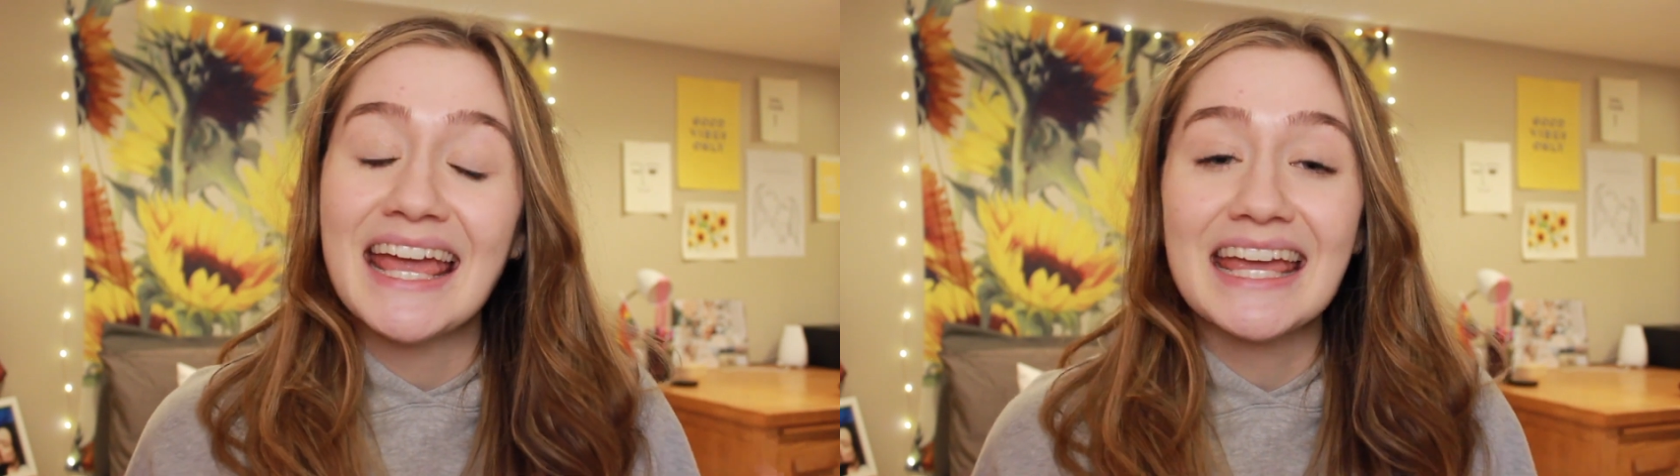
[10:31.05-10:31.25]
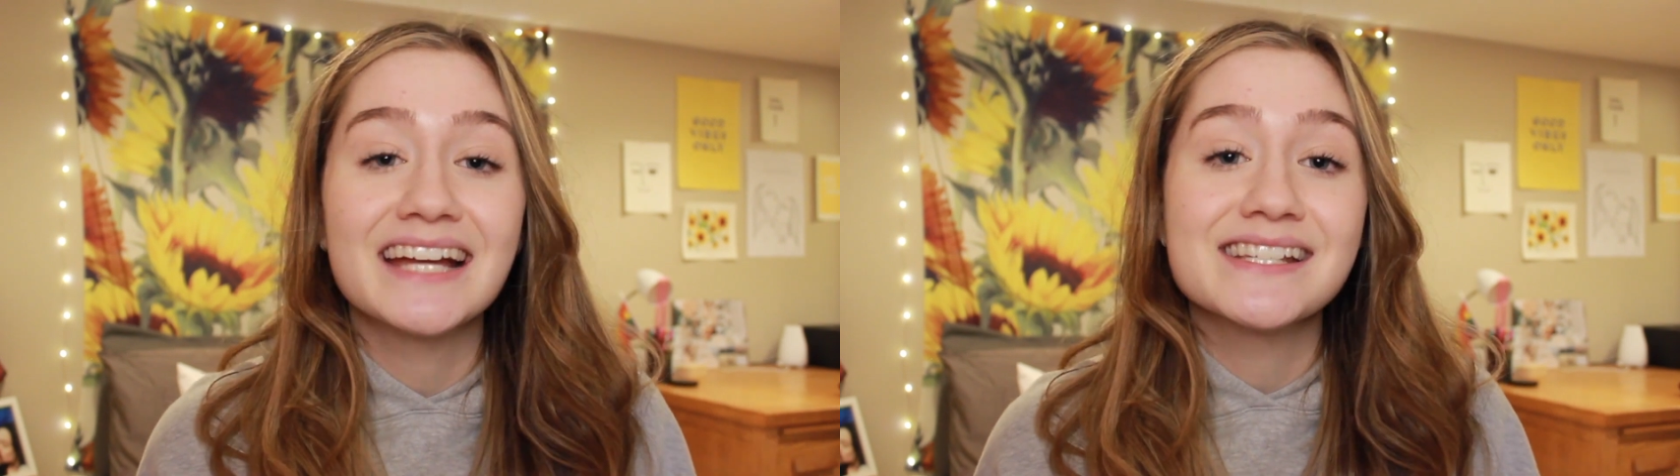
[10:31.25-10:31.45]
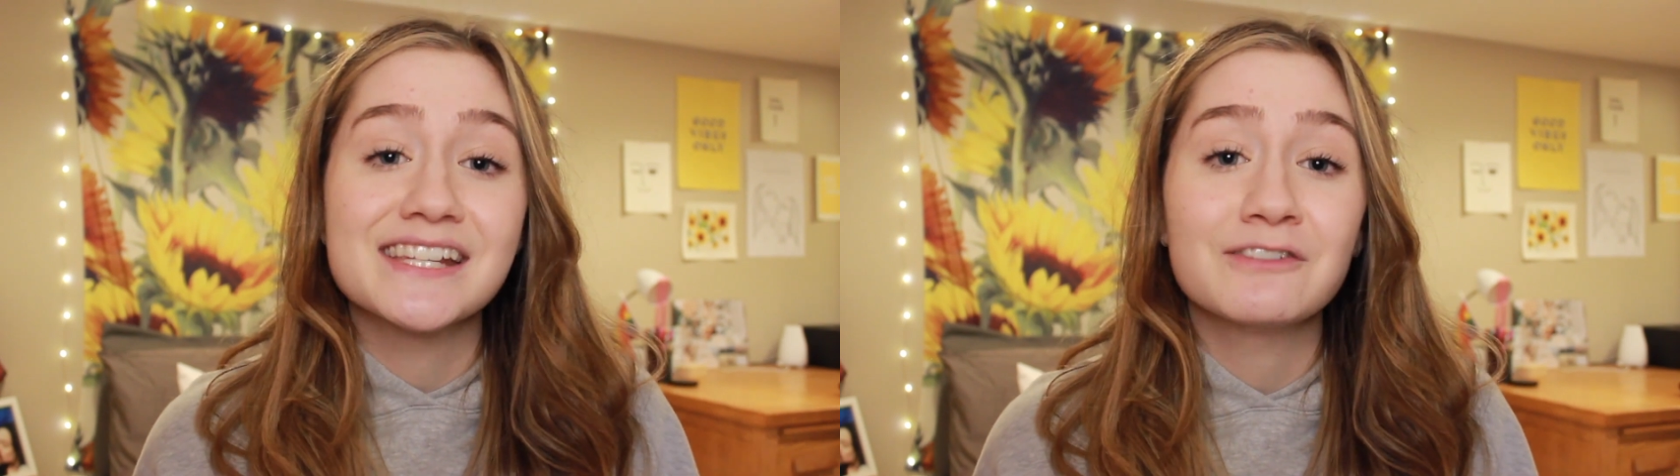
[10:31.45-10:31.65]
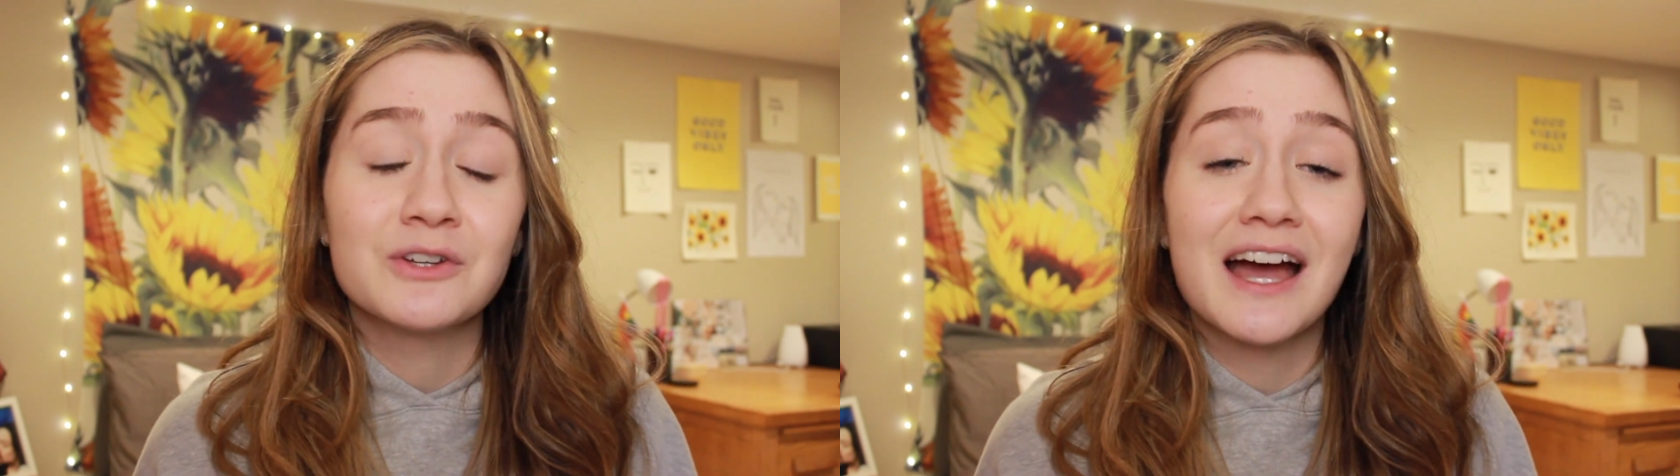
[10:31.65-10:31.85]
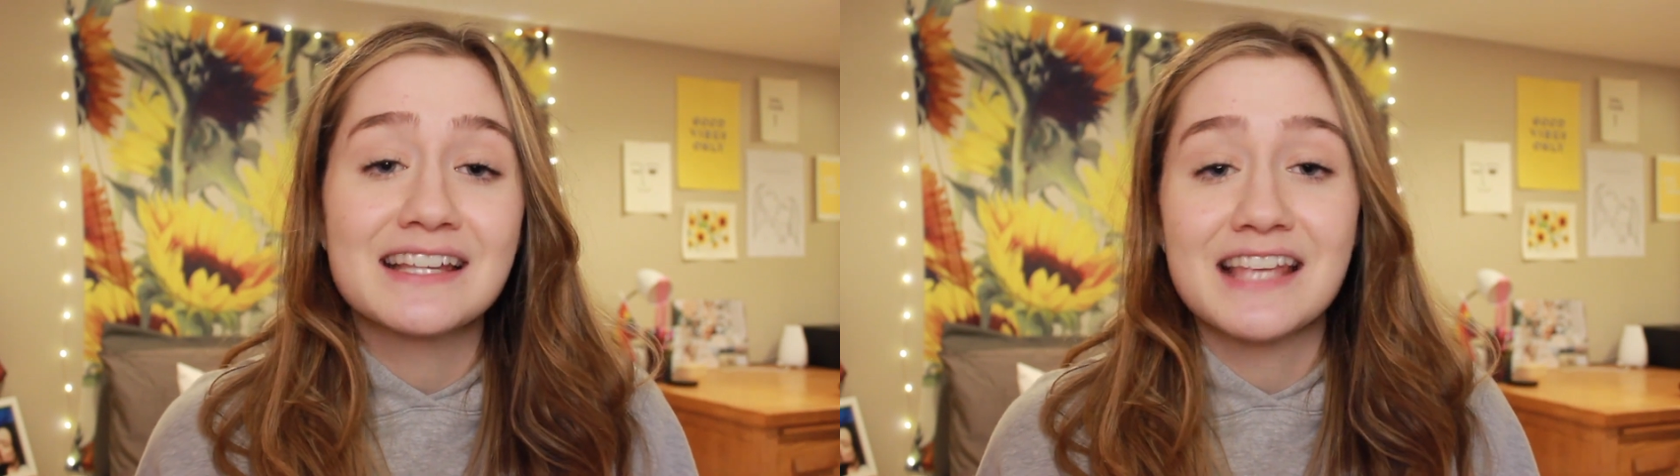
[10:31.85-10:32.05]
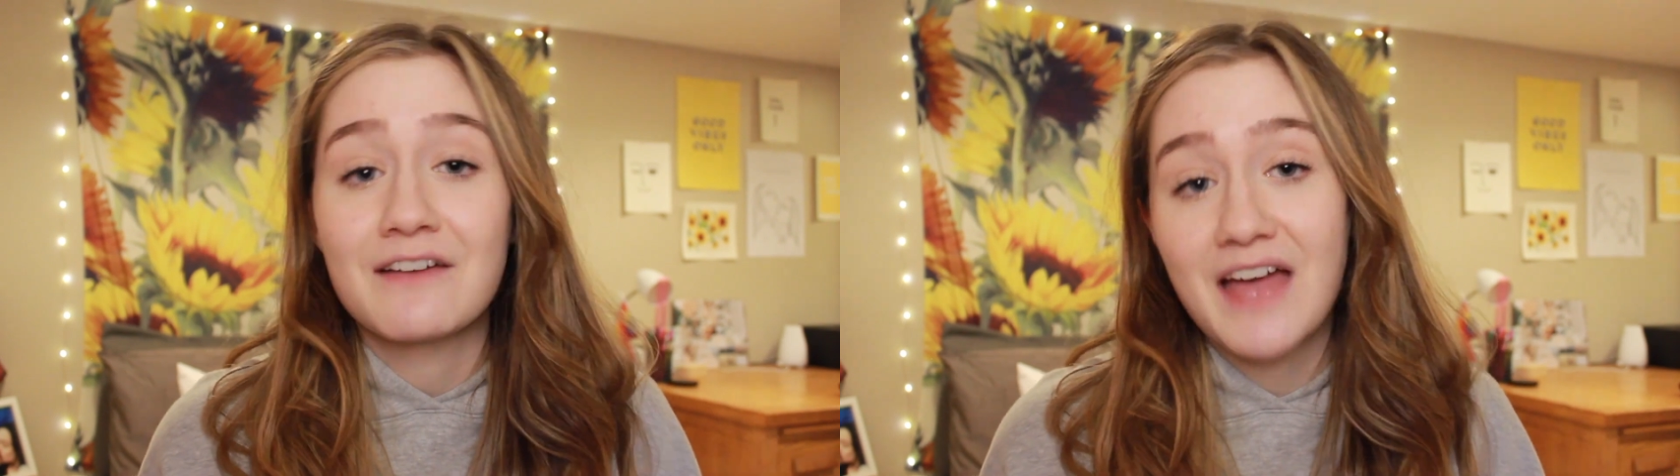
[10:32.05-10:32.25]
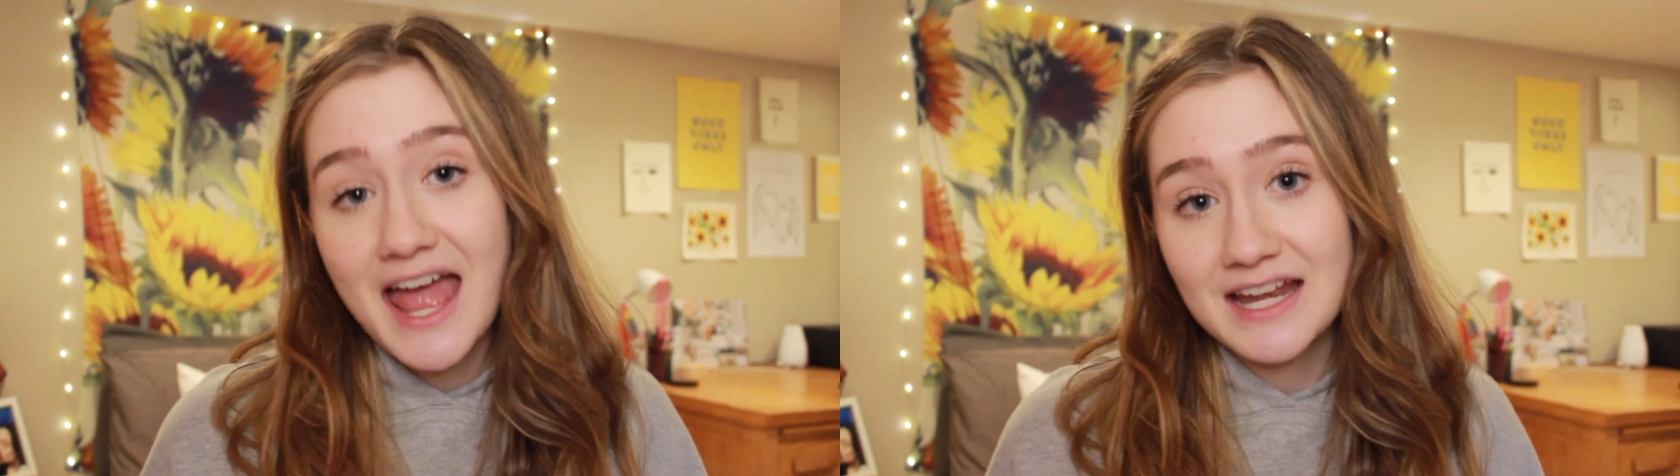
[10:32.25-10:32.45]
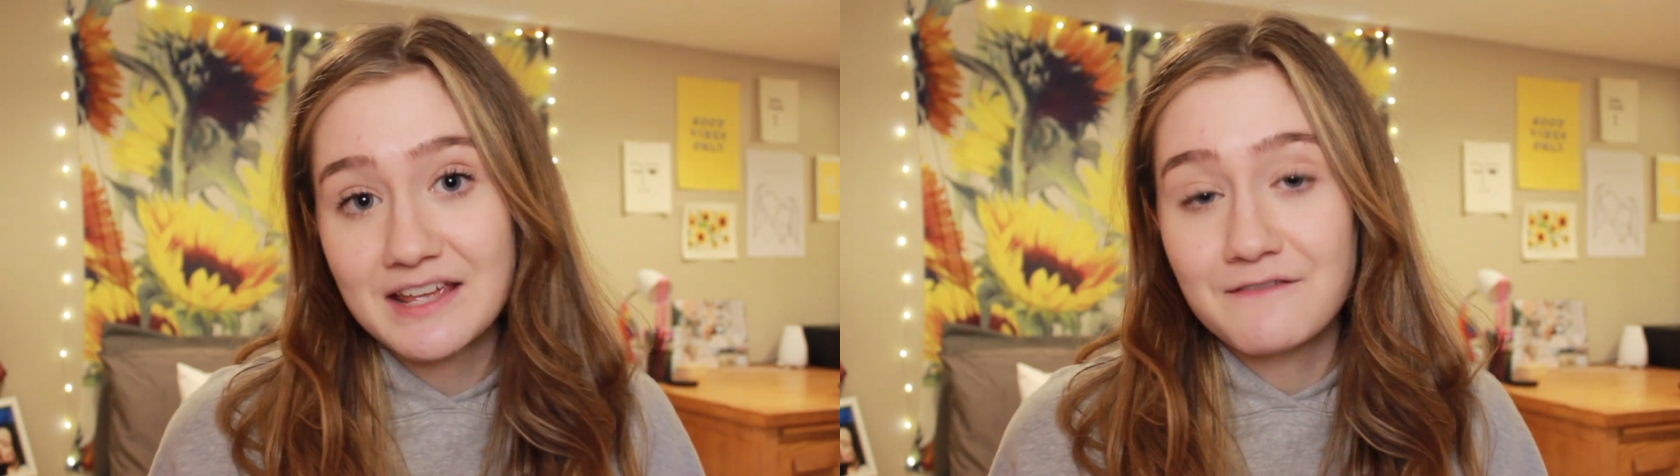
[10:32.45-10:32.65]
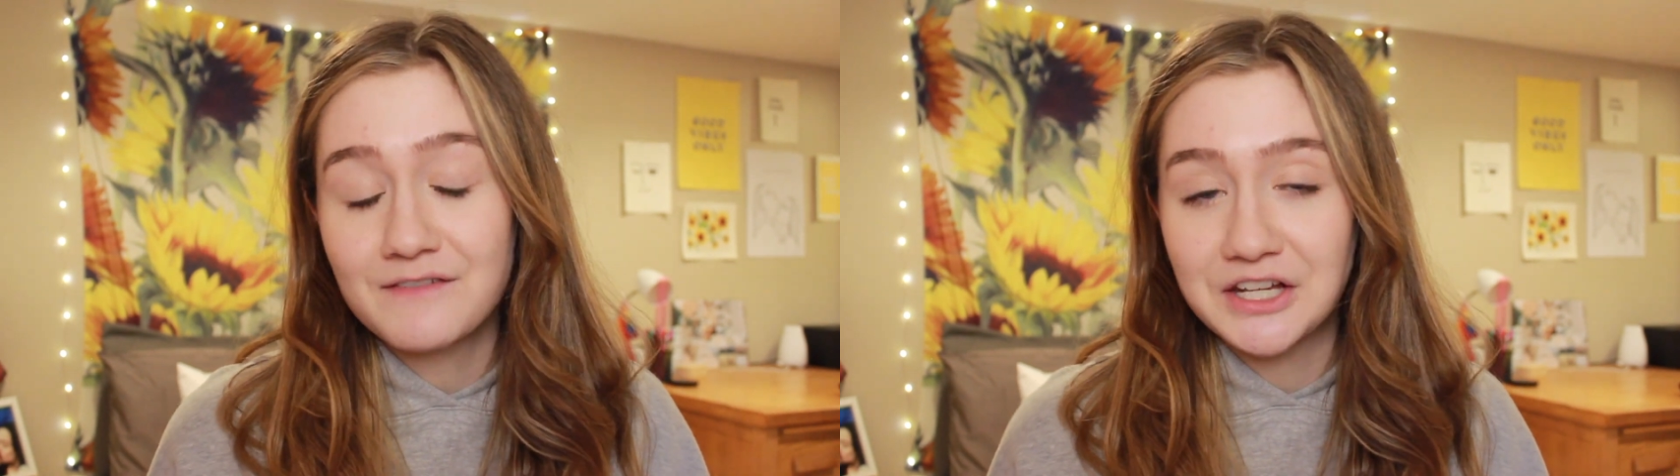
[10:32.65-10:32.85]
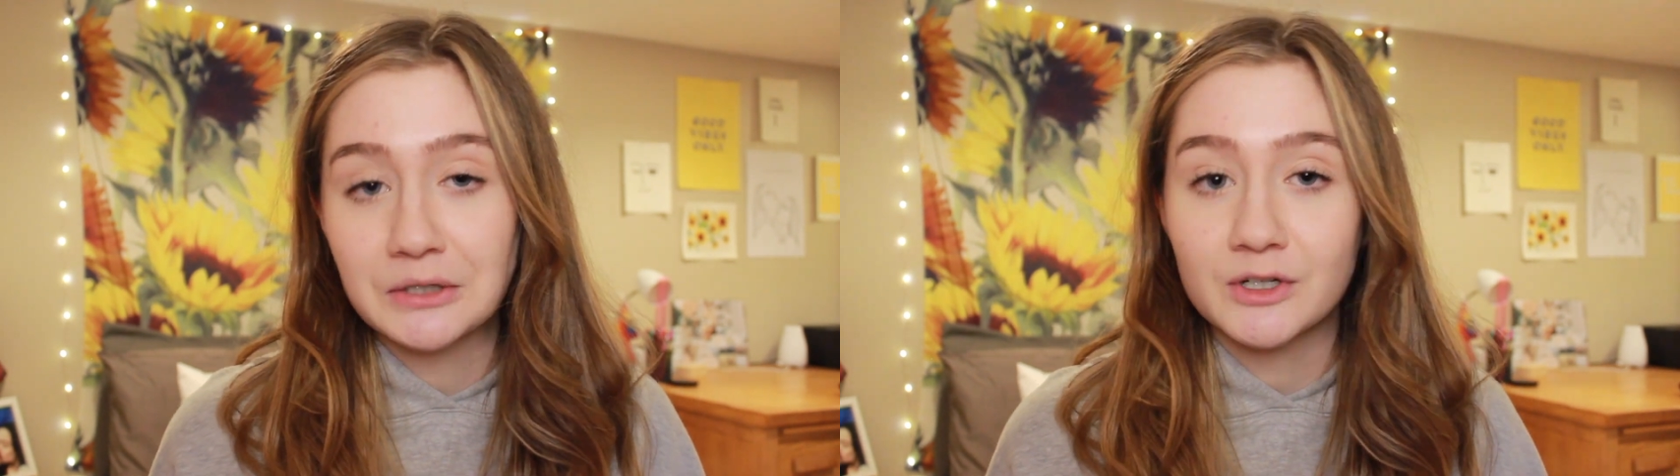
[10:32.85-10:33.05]
And if you guys have any
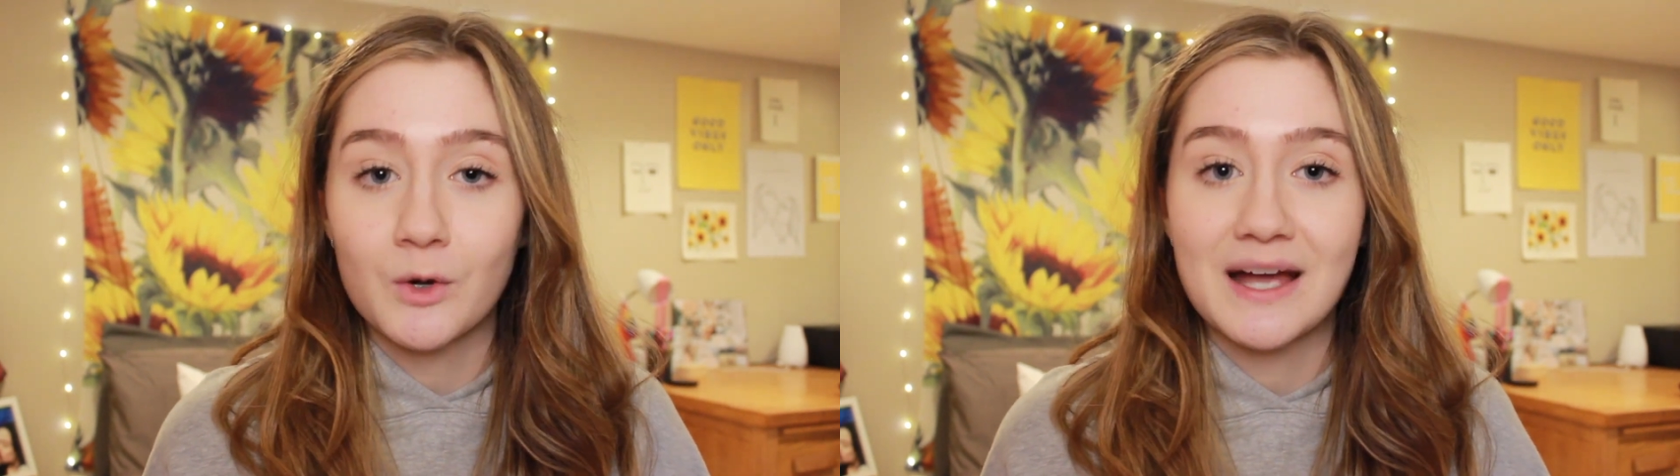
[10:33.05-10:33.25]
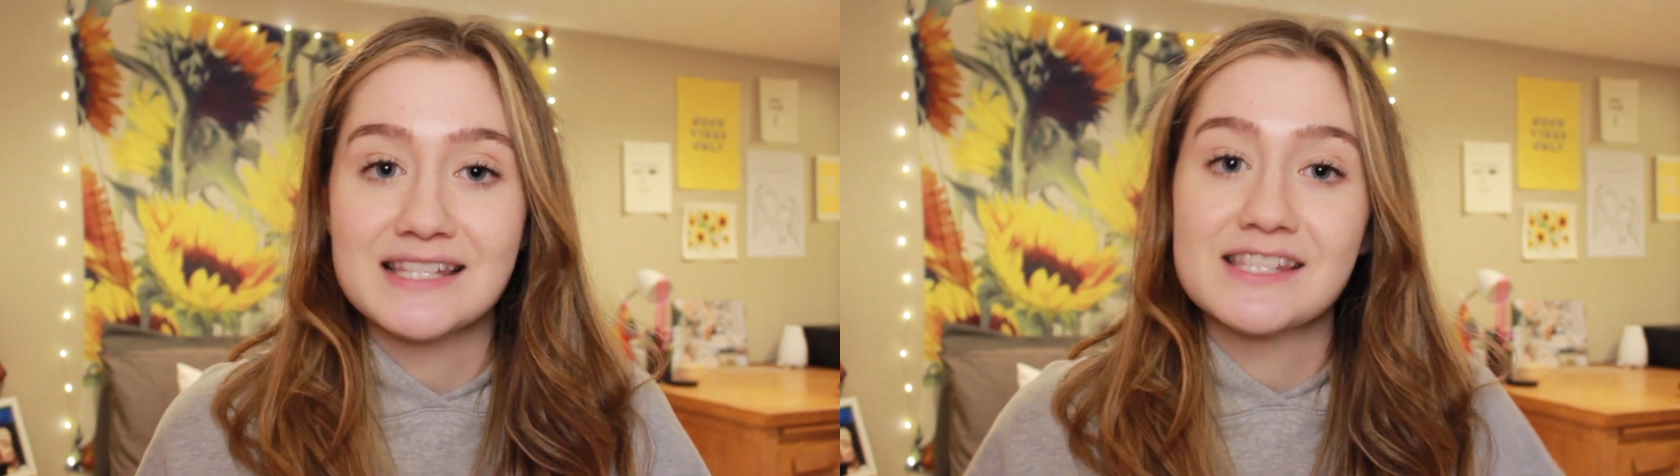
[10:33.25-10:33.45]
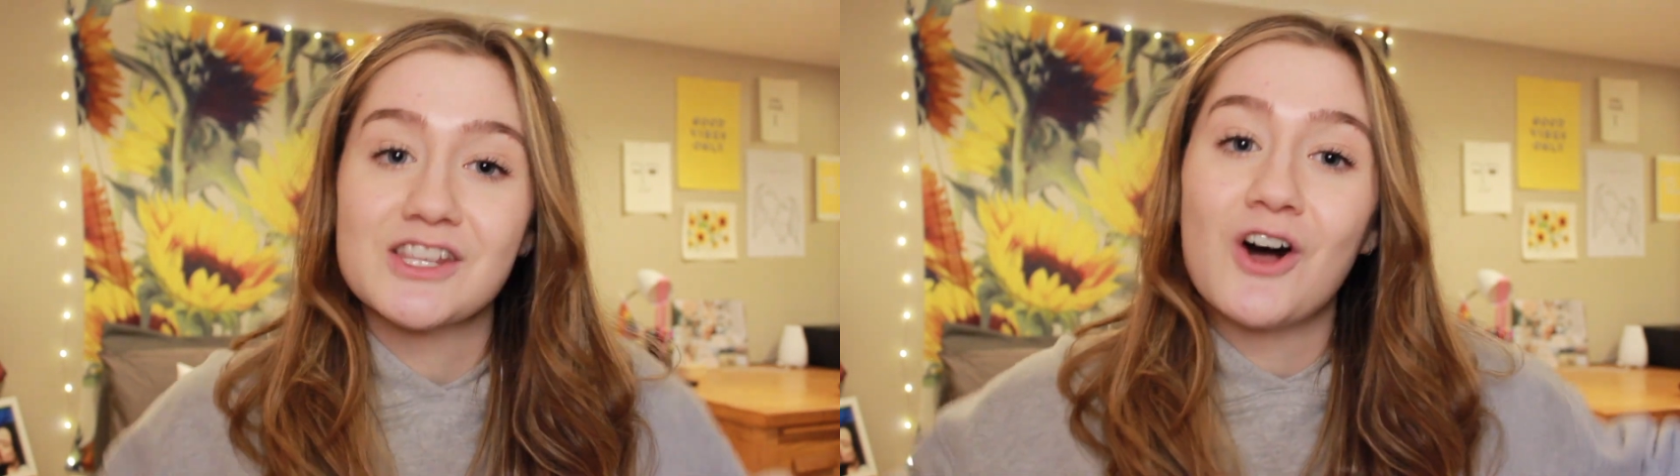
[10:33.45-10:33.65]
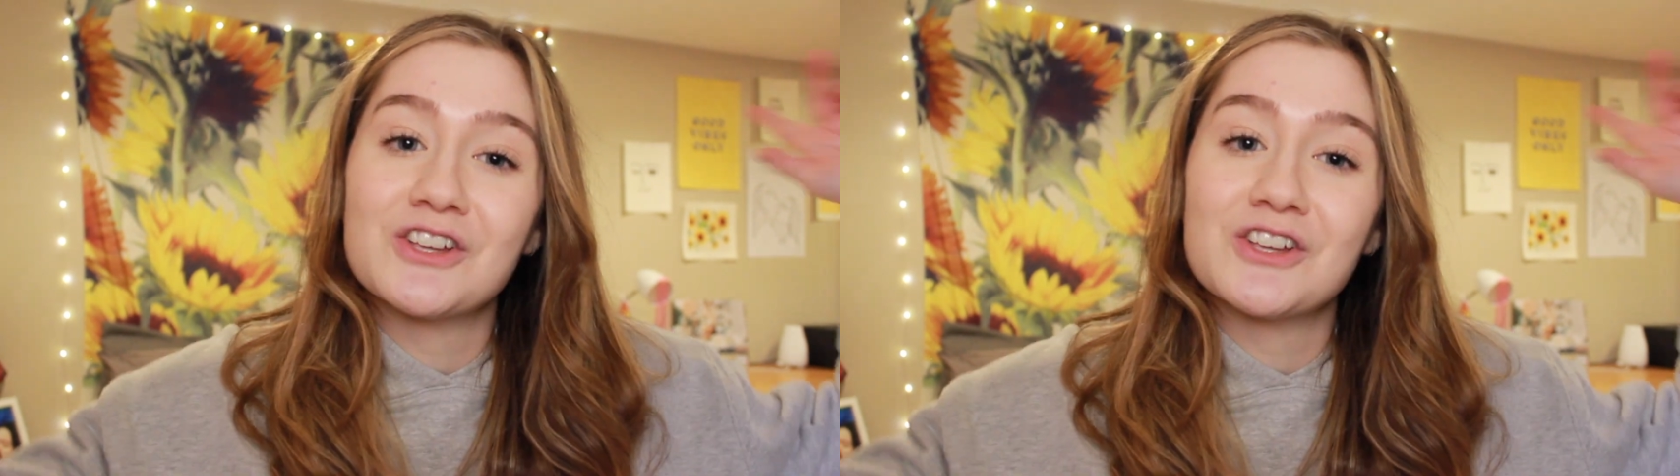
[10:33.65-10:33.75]
video requests,